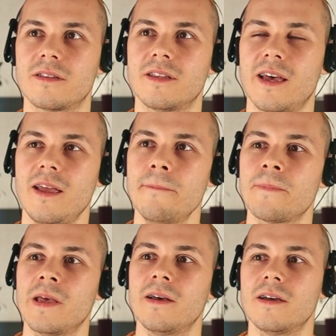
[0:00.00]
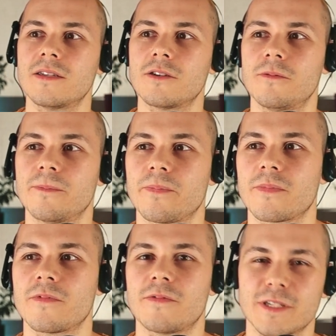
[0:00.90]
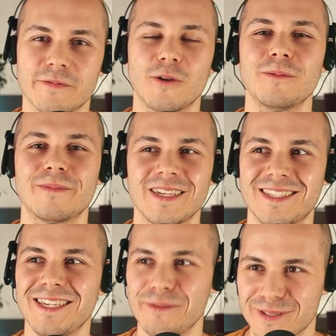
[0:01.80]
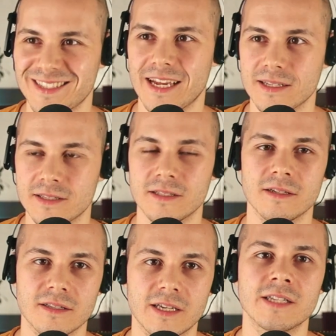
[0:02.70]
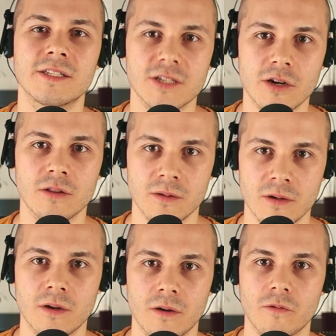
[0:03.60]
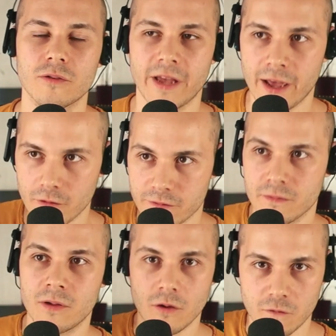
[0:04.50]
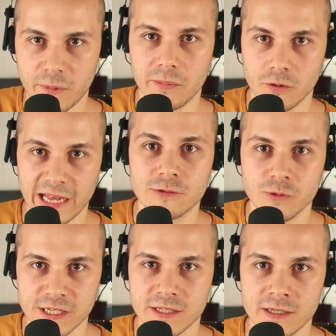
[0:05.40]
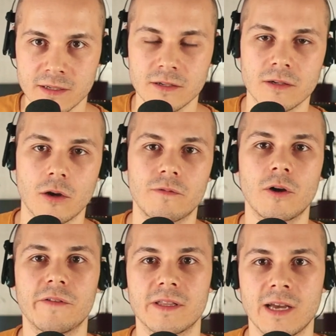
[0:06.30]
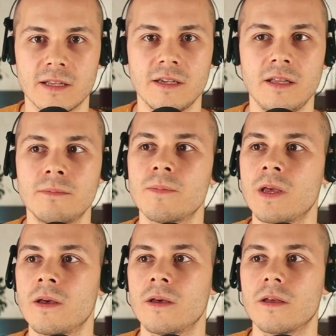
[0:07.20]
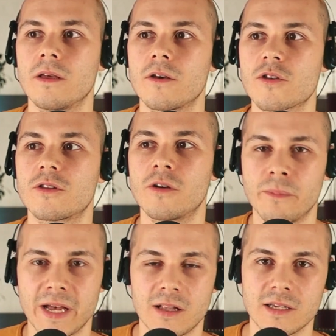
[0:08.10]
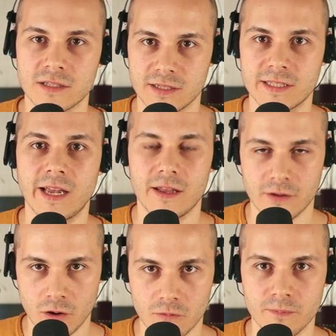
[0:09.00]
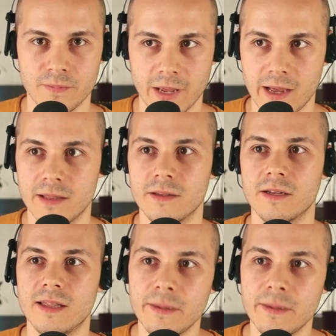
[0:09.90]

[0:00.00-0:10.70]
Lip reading: today. So first of all, it seems that the concern for the health of people at risk of COVID-19 should compel us to stay at home and